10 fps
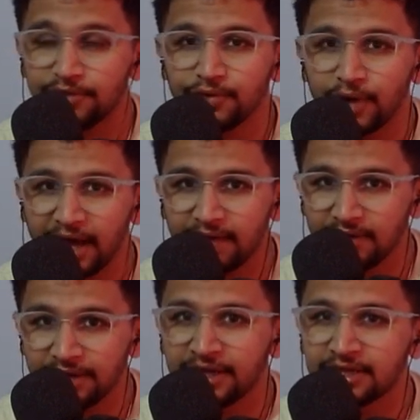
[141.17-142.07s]
If you have
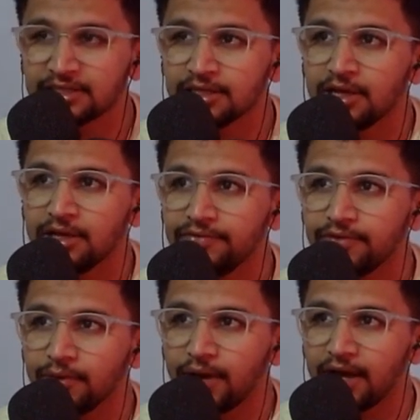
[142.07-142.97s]
Linux,
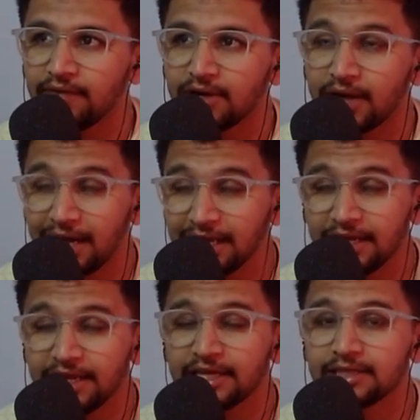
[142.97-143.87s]
if you have a Kali
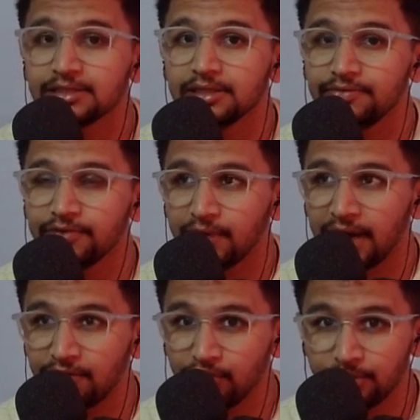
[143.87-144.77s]
Linux, if you
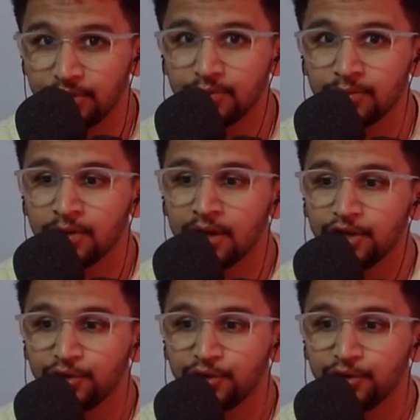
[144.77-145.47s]
have Ubuntu,